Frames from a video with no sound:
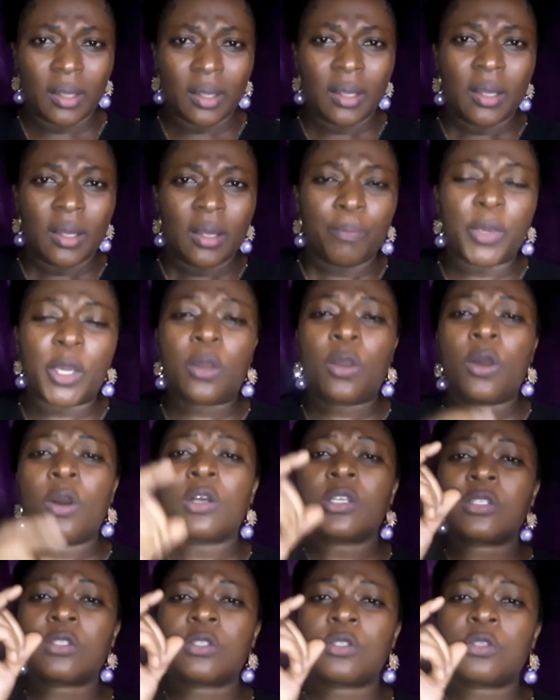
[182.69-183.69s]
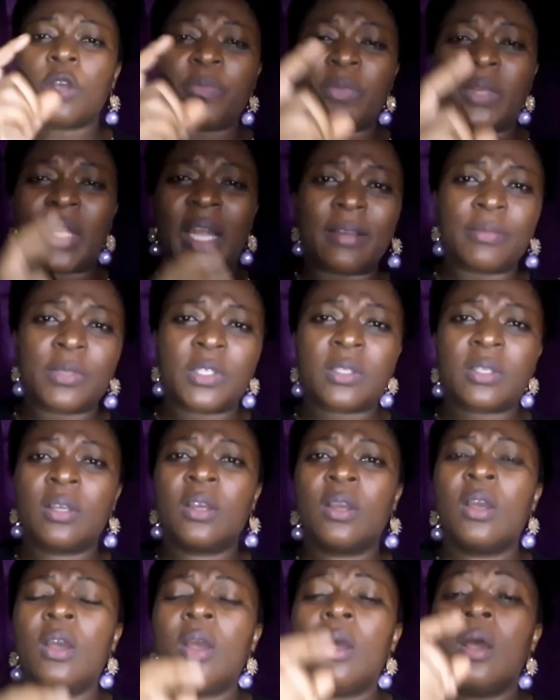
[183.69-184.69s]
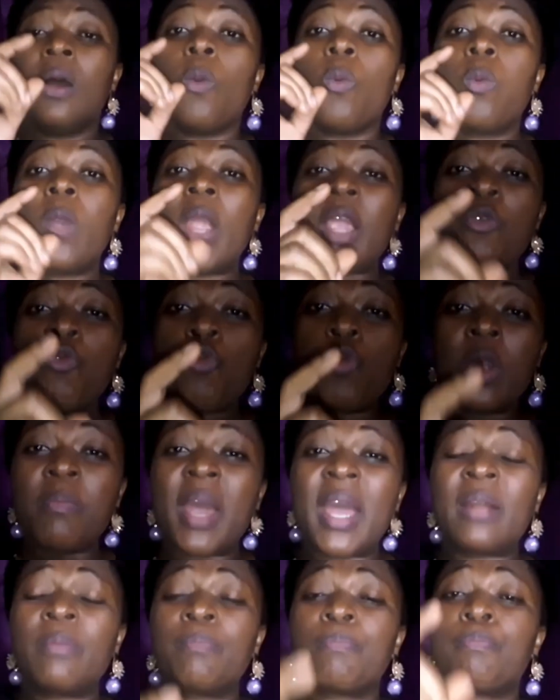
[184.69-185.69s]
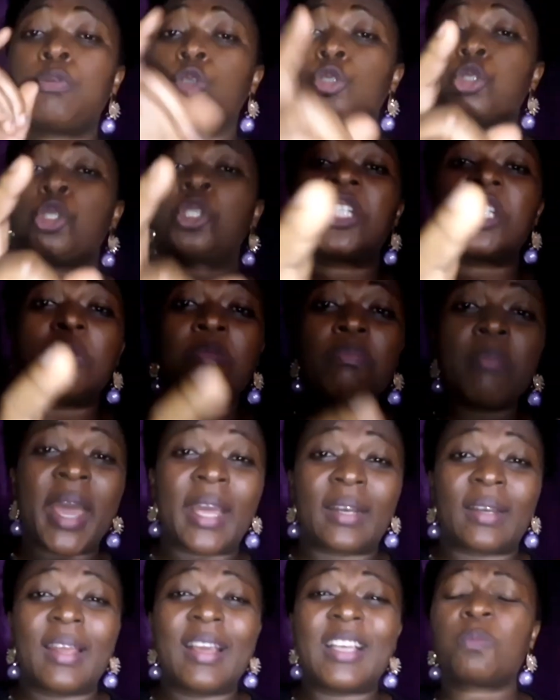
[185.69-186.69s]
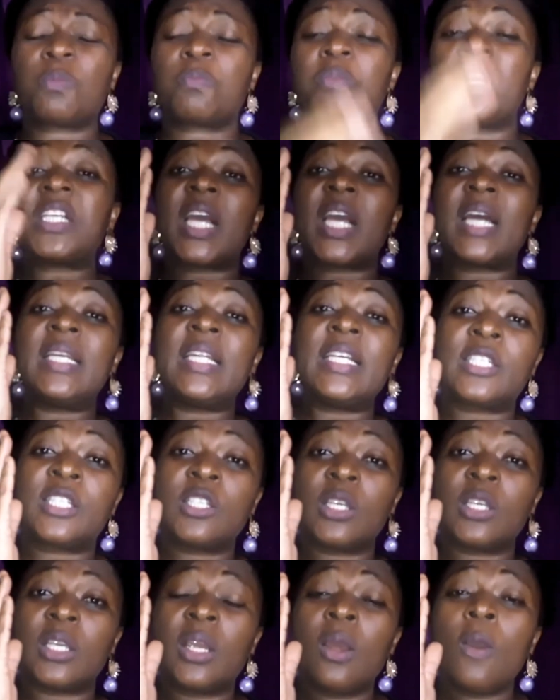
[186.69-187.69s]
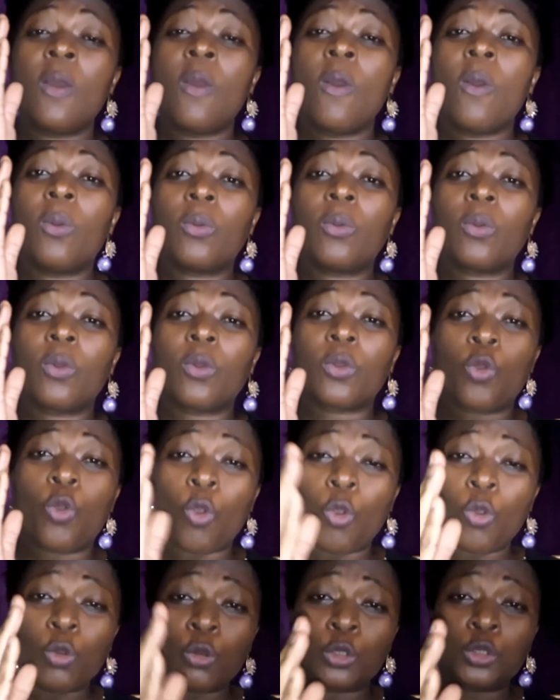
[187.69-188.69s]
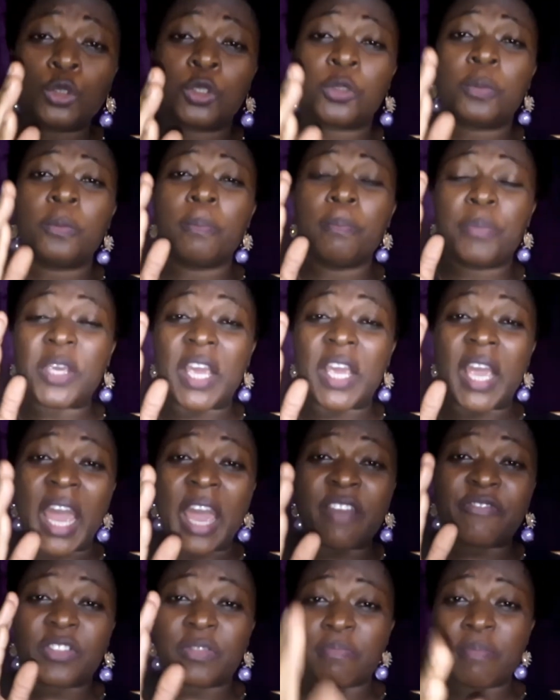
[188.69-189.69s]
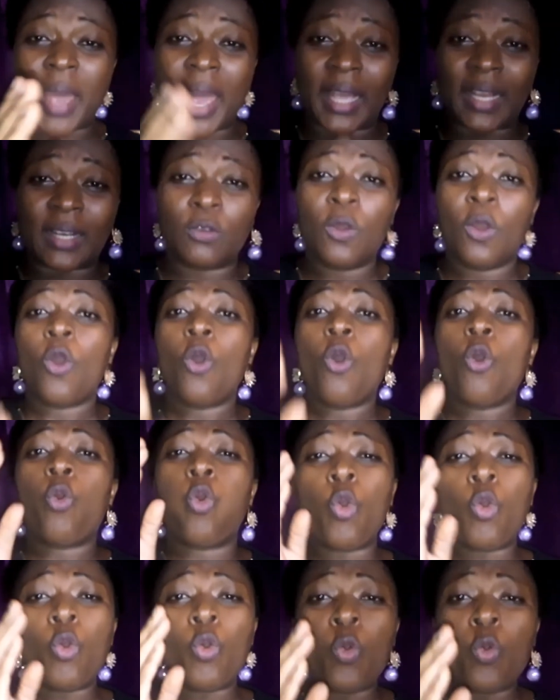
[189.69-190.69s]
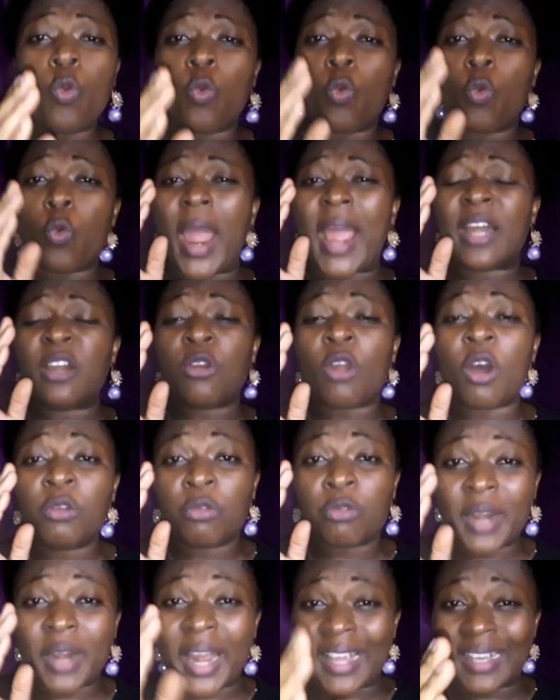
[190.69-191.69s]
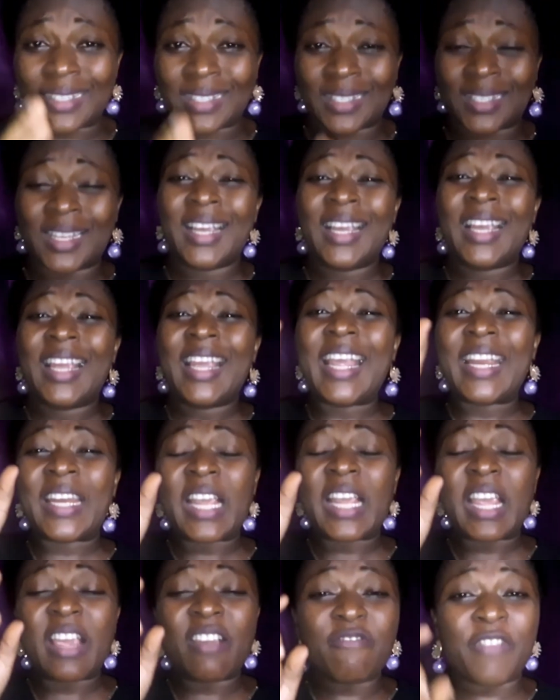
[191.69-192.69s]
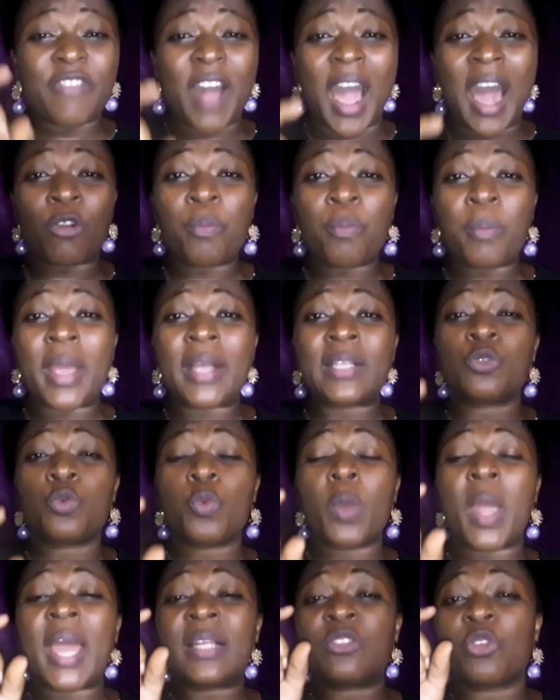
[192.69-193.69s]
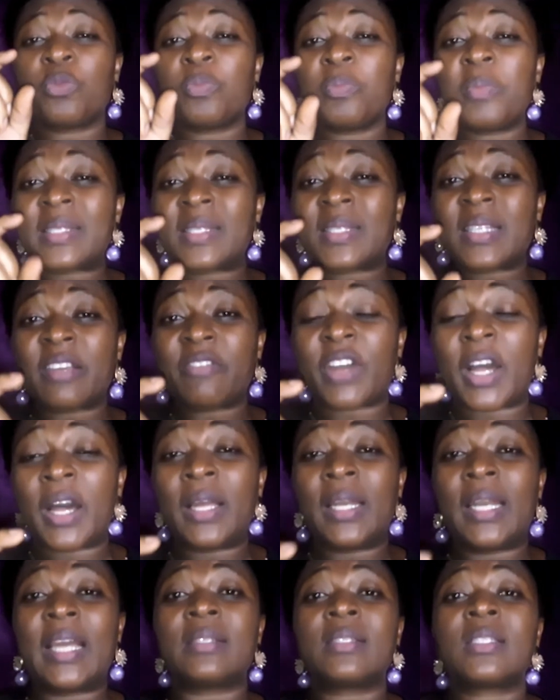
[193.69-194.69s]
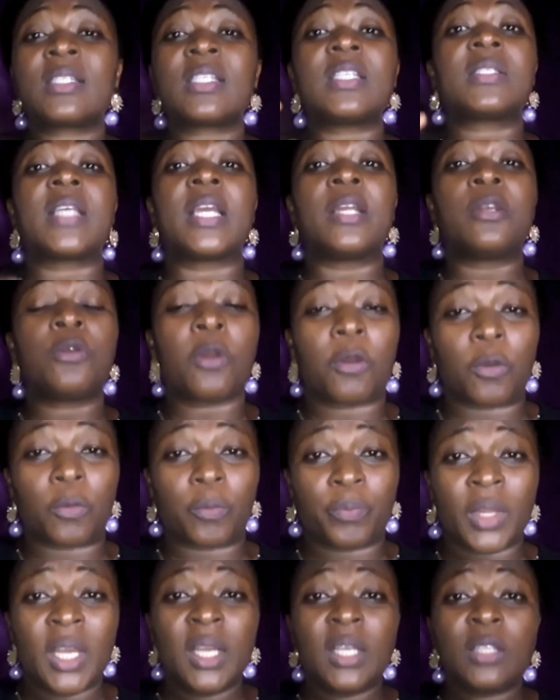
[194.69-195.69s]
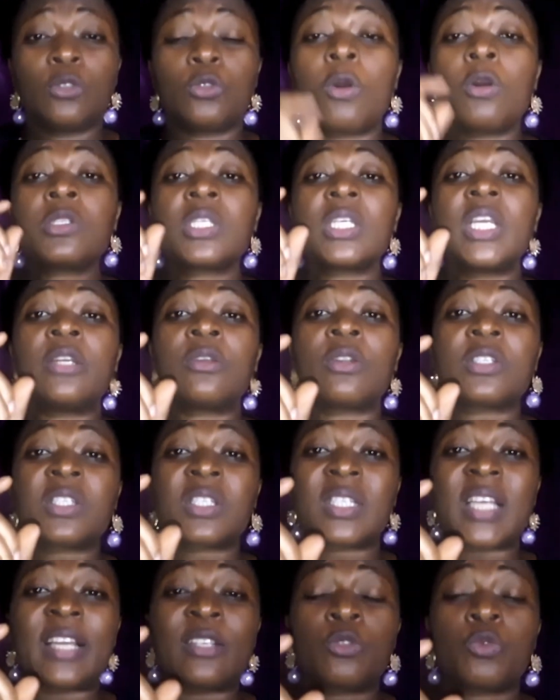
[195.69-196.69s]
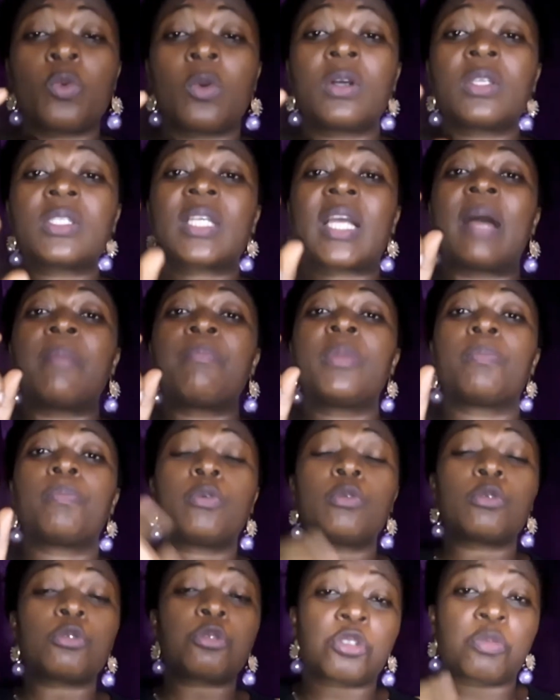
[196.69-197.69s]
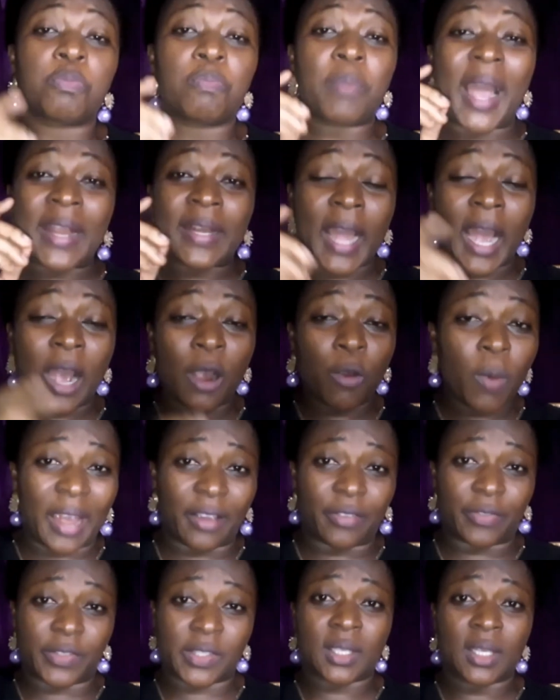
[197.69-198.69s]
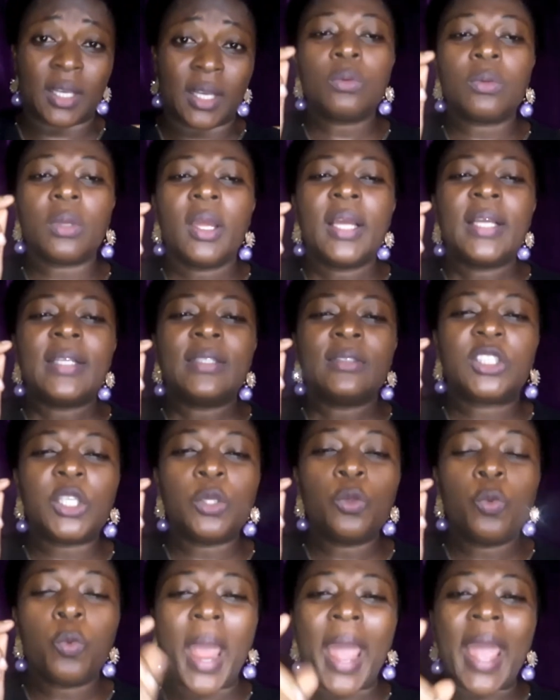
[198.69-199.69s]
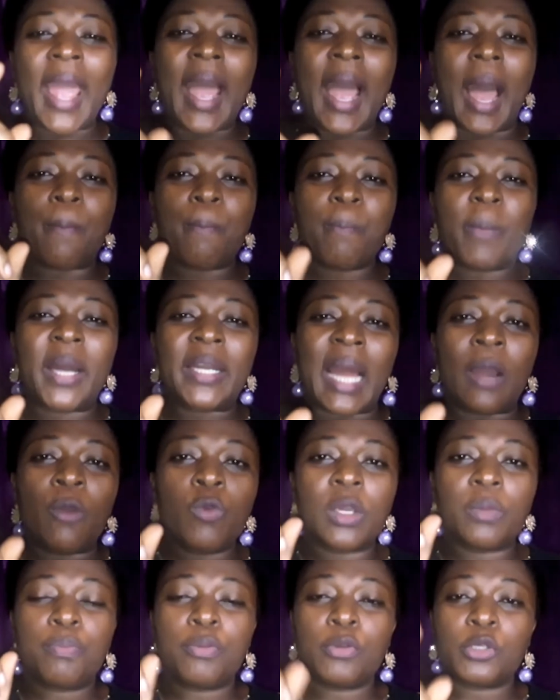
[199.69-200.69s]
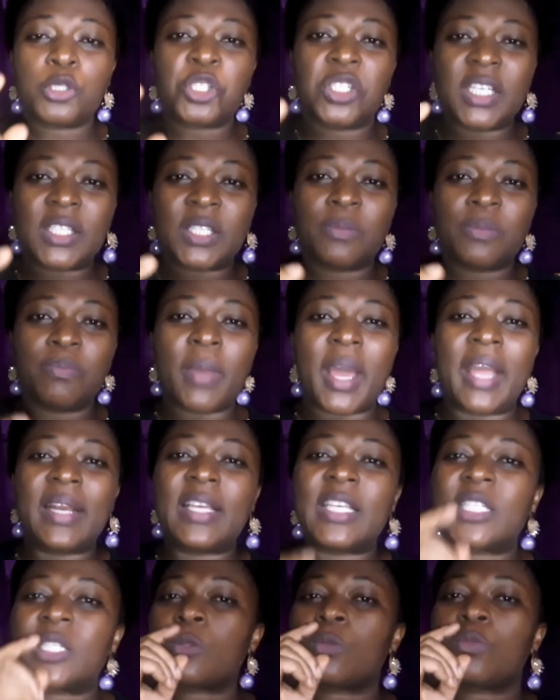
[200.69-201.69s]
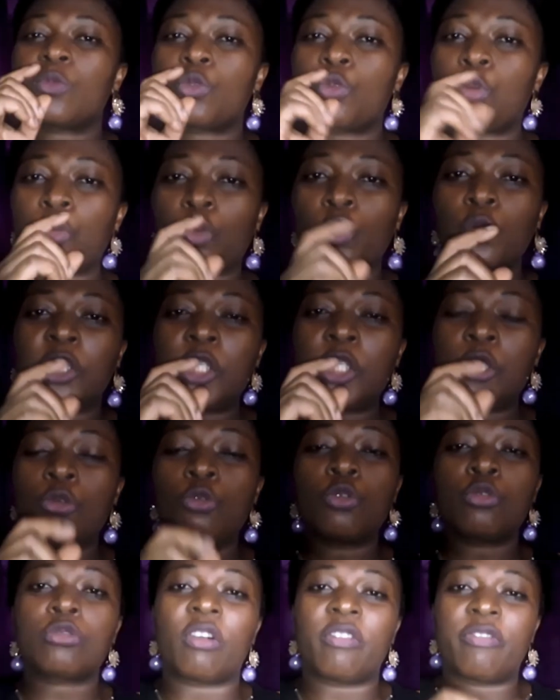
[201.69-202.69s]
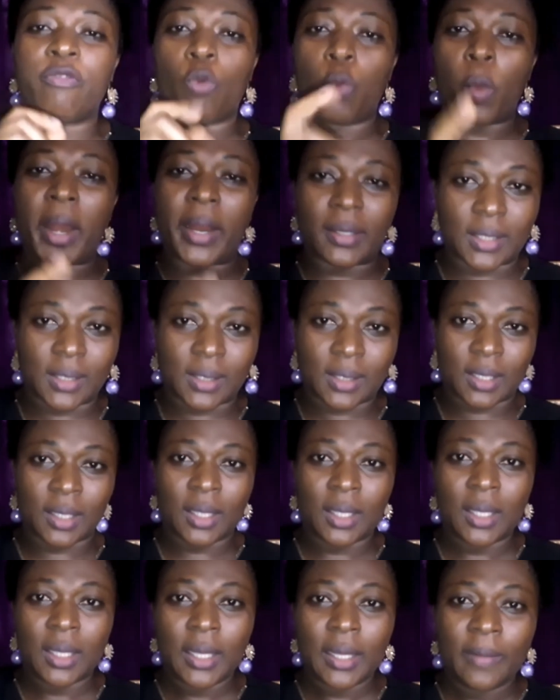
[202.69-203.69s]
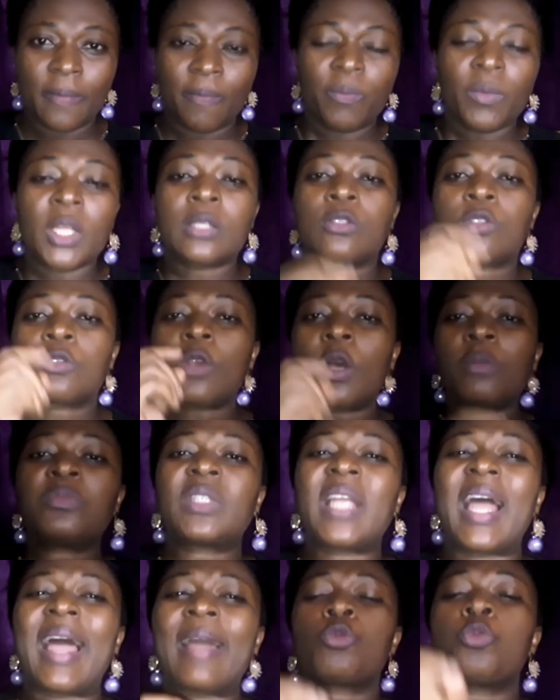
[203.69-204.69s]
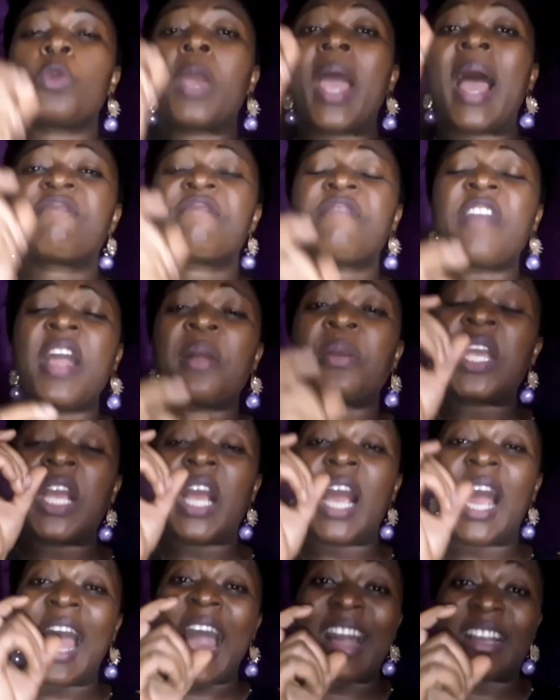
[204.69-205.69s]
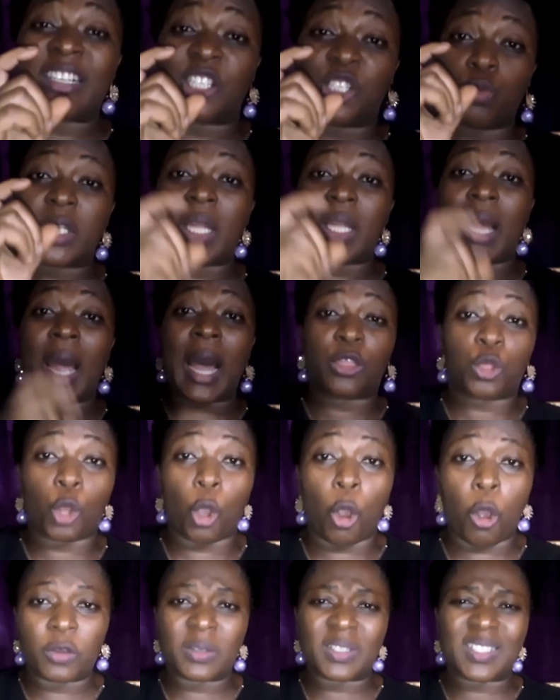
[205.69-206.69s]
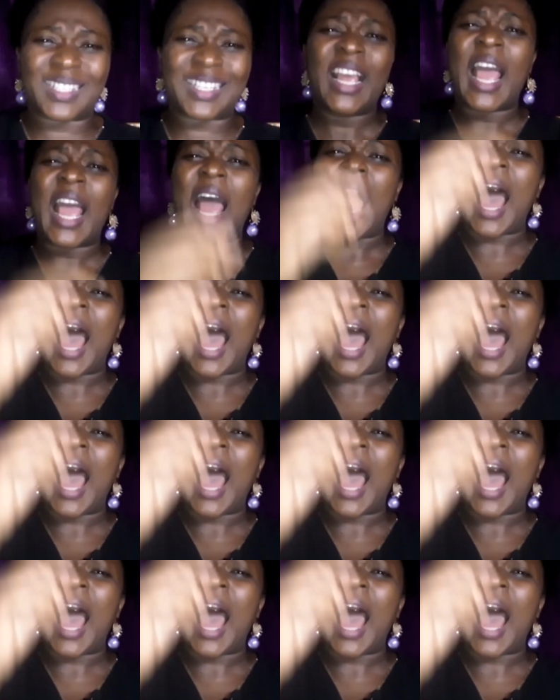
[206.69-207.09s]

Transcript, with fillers: Because sometimes we women push the men, especially the good behaved men who were not raised in environments where domestic violence is a norm, those innocent ones can be pushed by their wives. The way and manner we push these men is through the use of words. Sometimes we are very harsh with our tongues. I